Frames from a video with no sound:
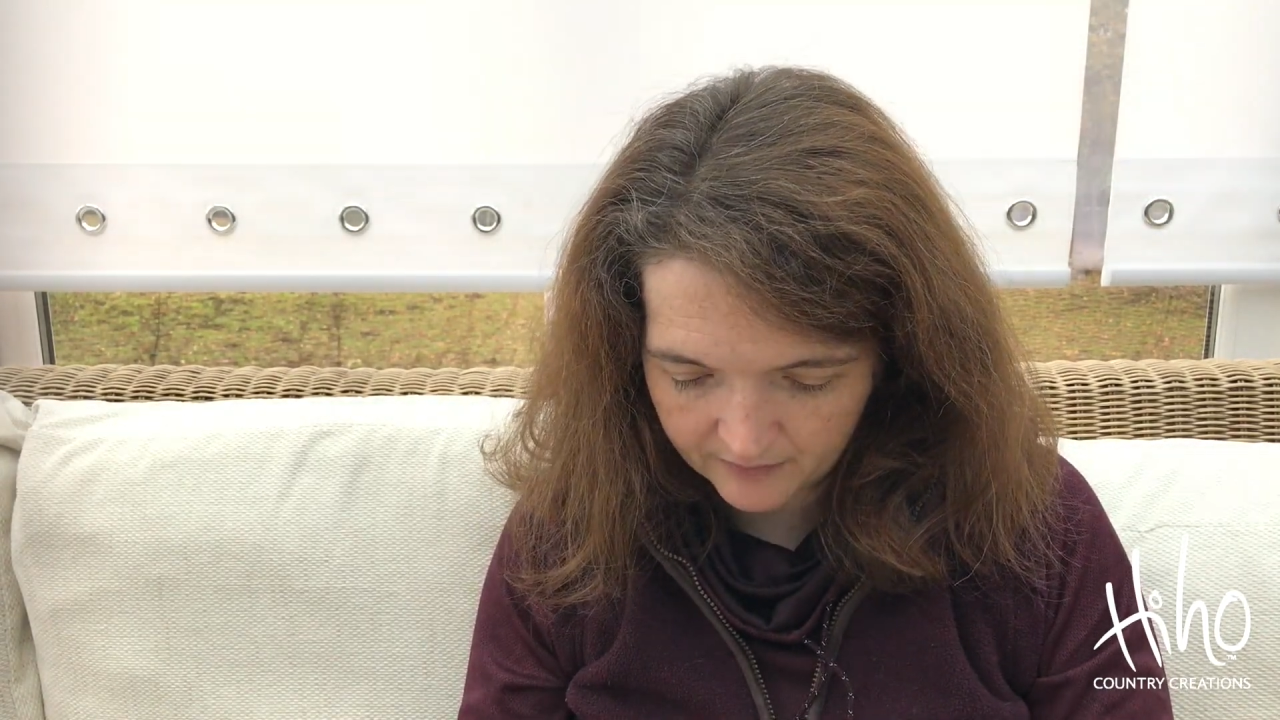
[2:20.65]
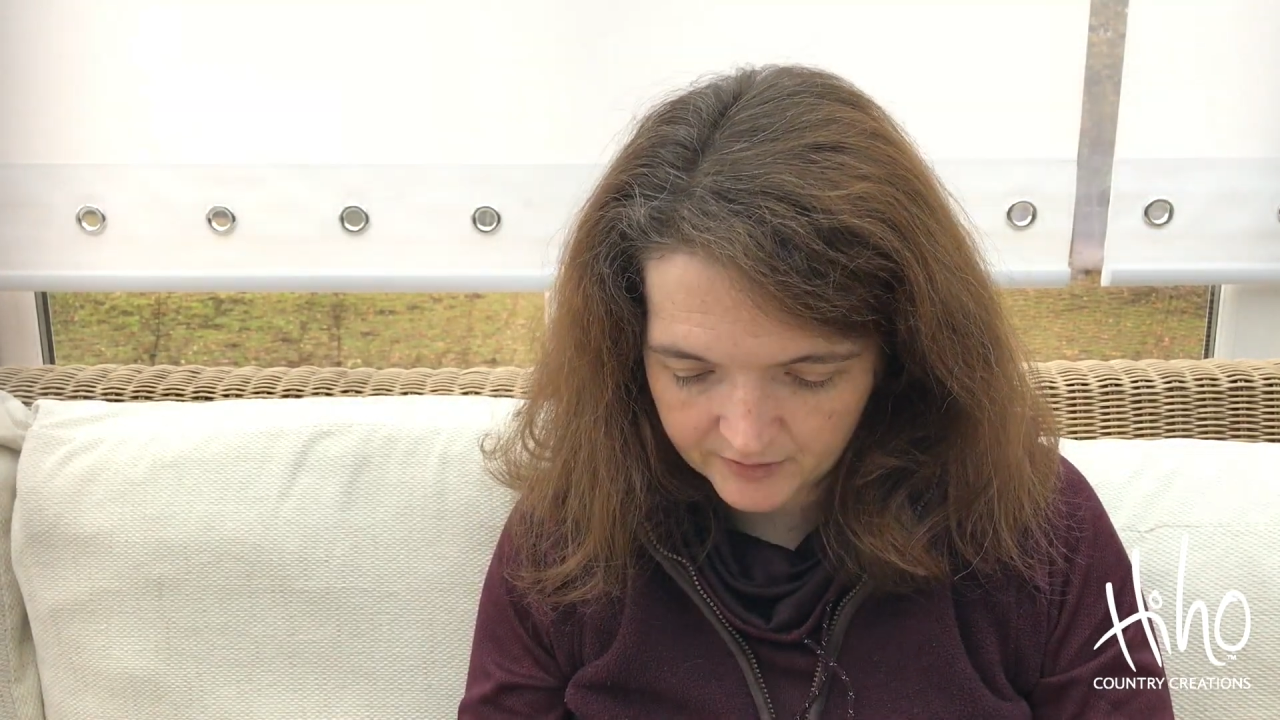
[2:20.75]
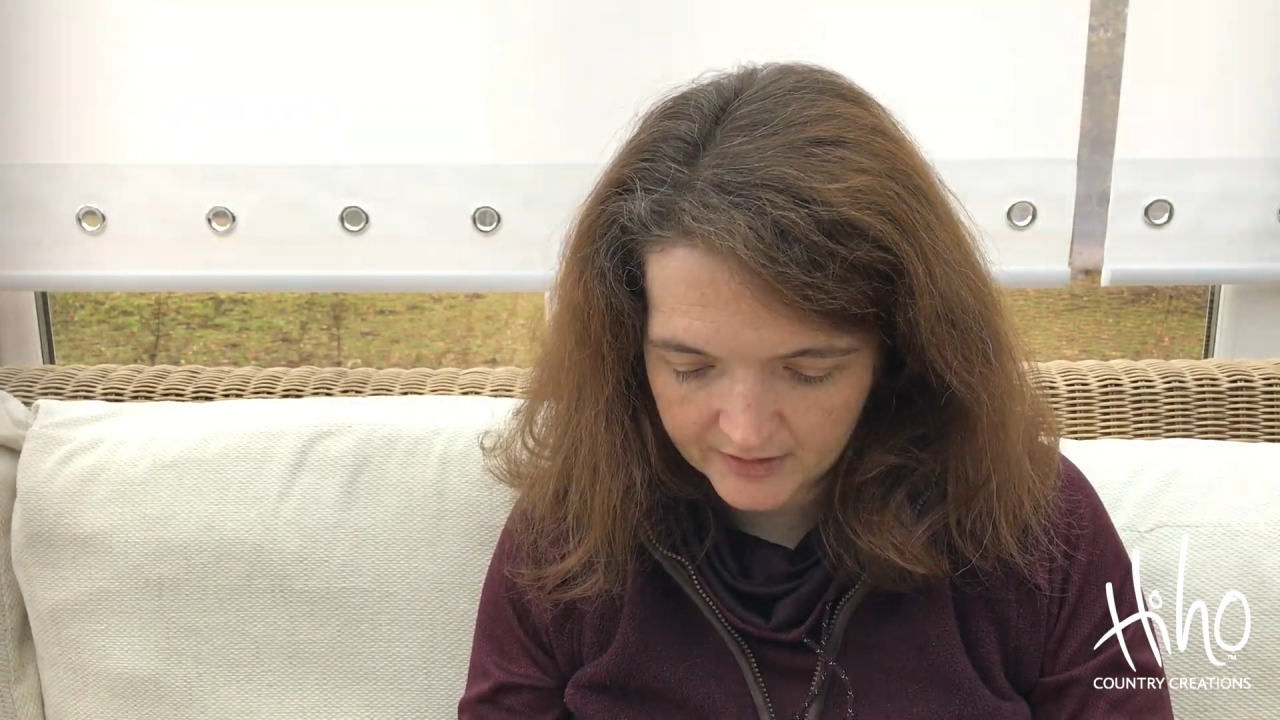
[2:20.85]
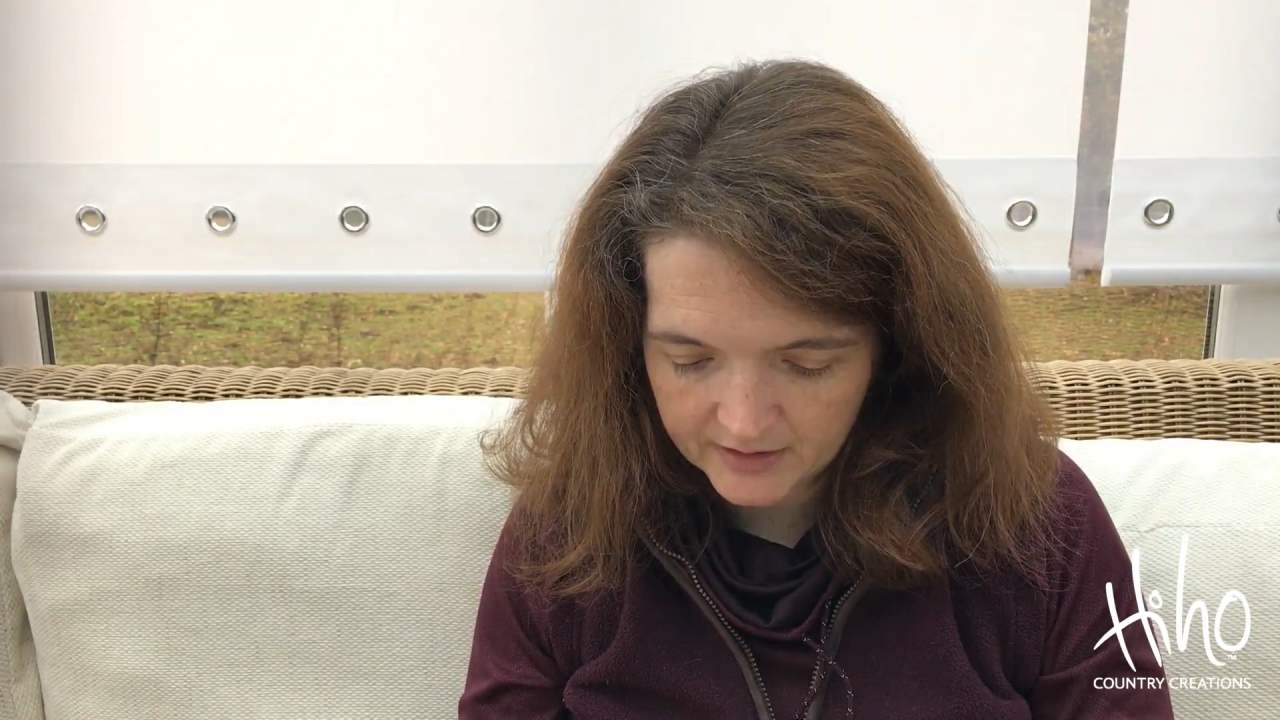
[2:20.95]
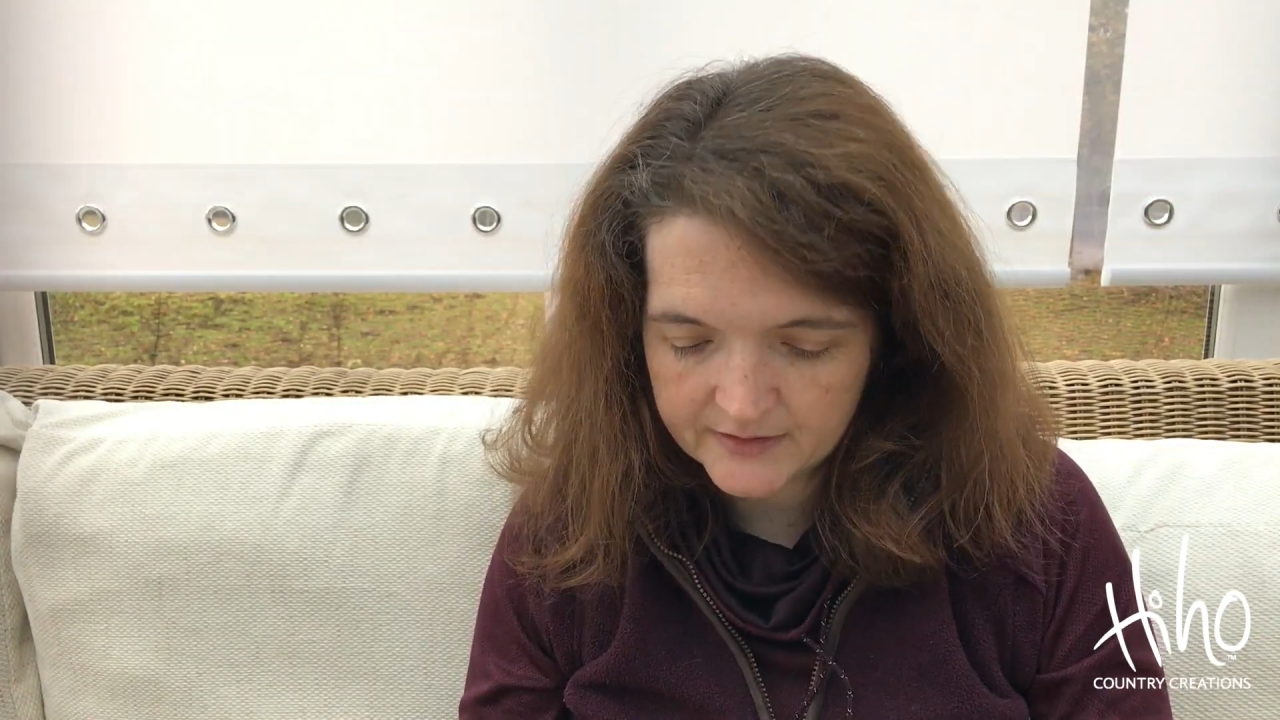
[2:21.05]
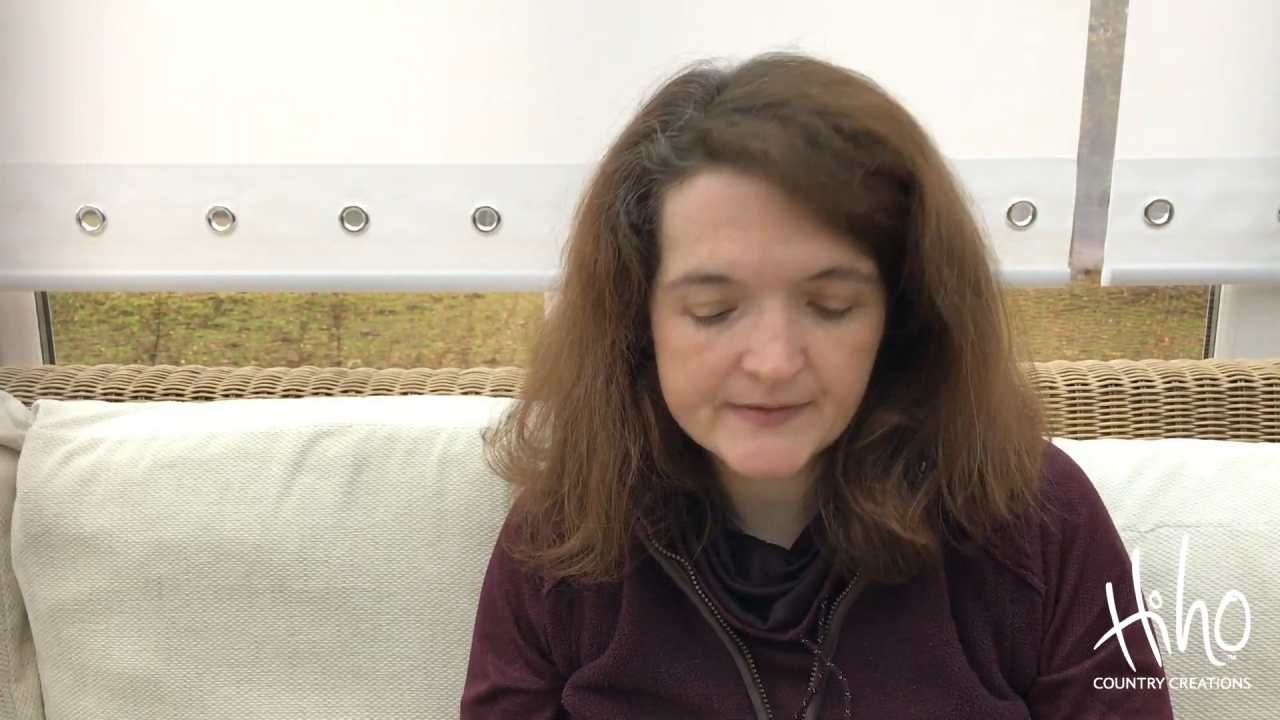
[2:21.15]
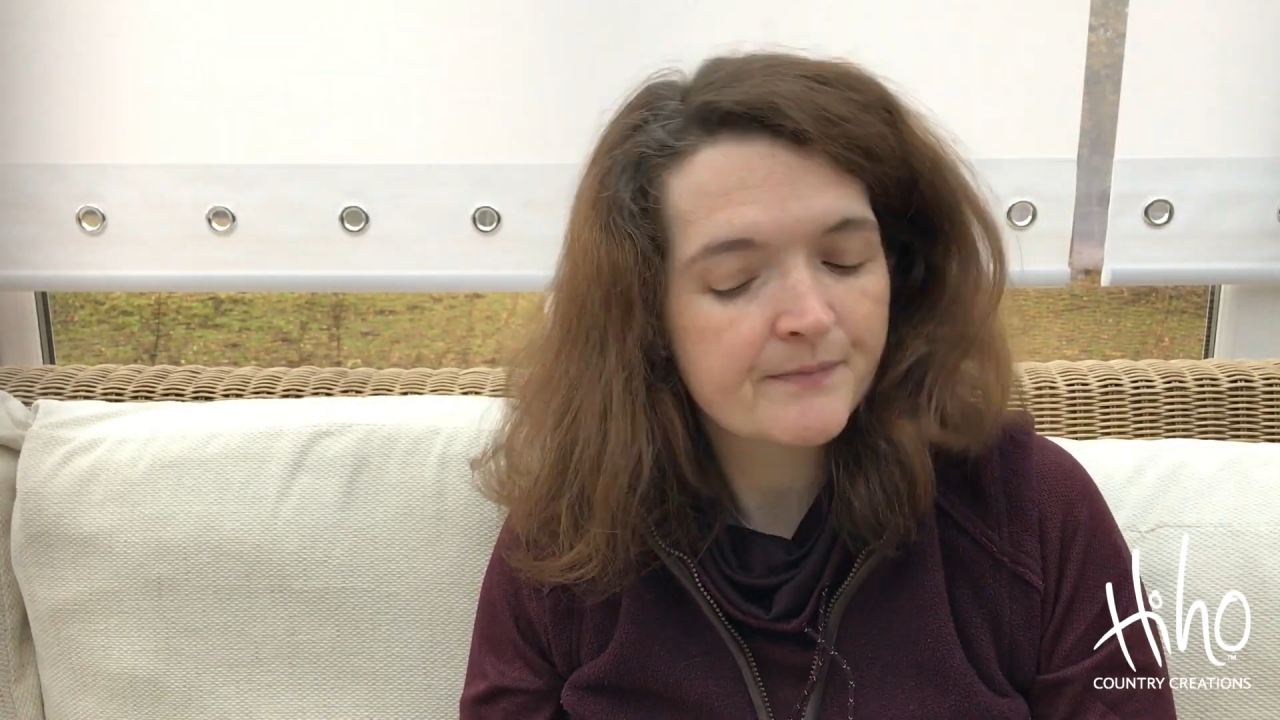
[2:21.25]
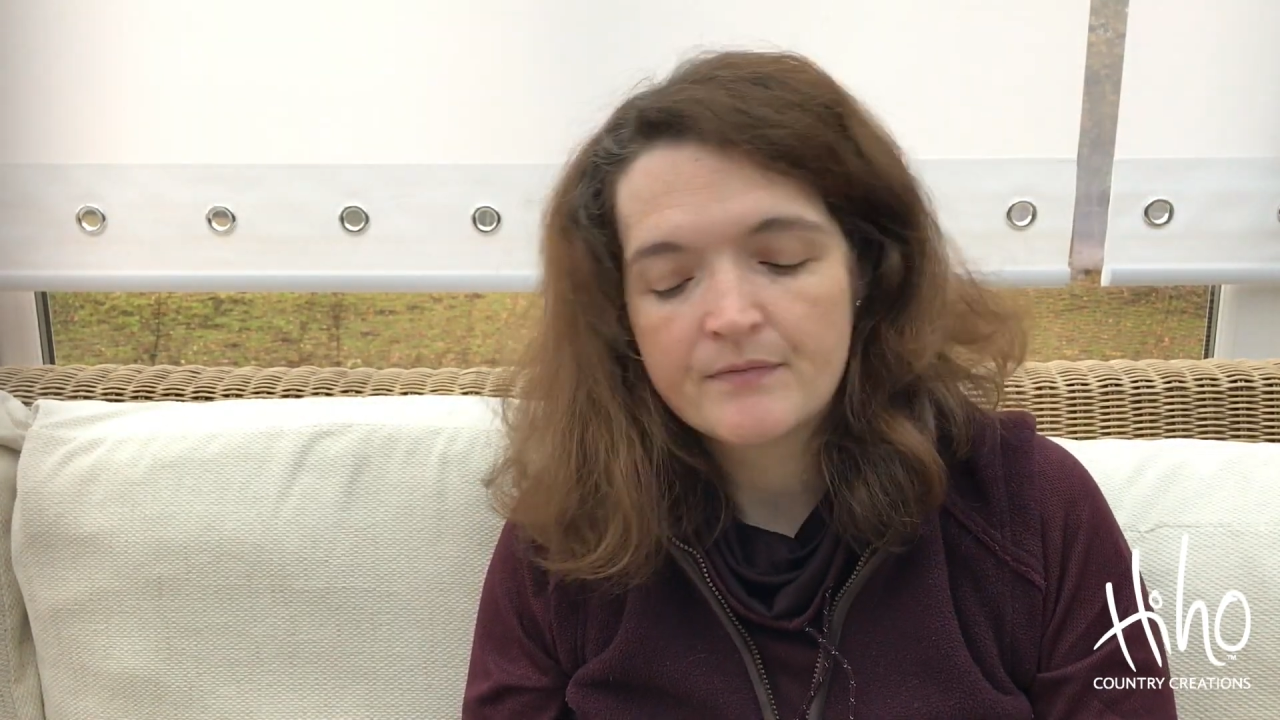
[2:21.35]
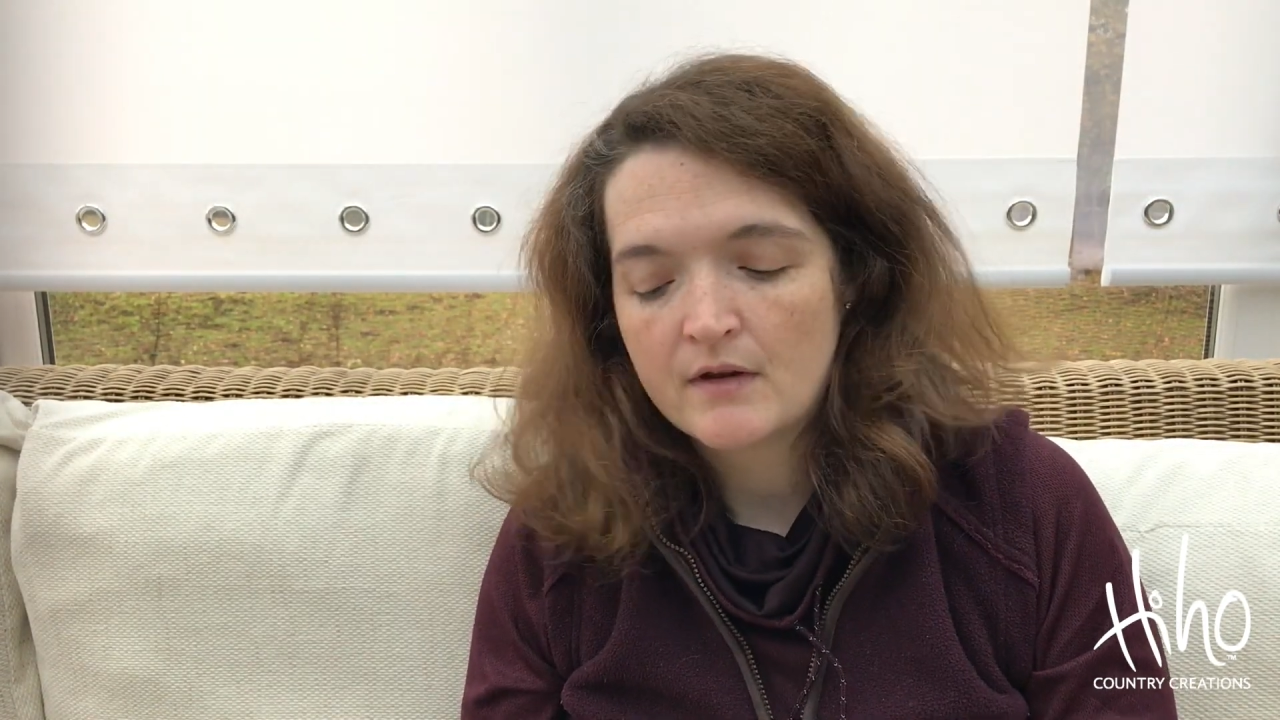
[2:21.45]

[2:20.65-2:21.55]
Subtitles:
through things.